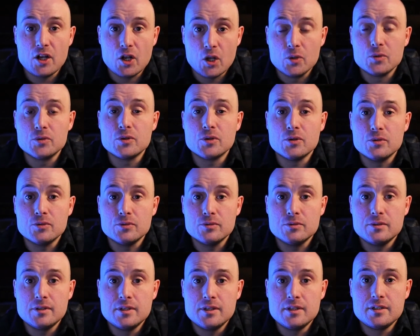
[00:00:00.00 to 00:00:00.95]

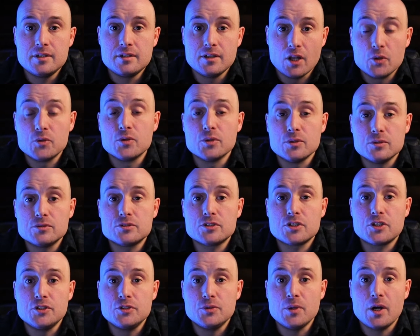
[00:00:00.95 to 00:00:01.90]
locals
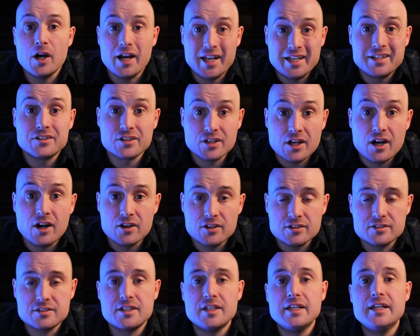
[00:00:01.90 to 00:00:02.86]
who are into
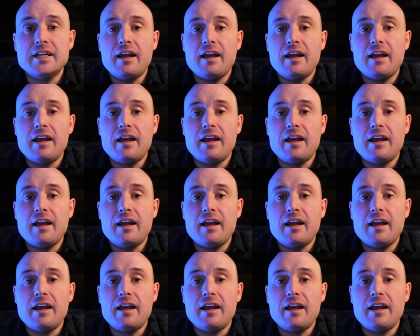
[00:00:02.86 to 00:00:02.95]
cars,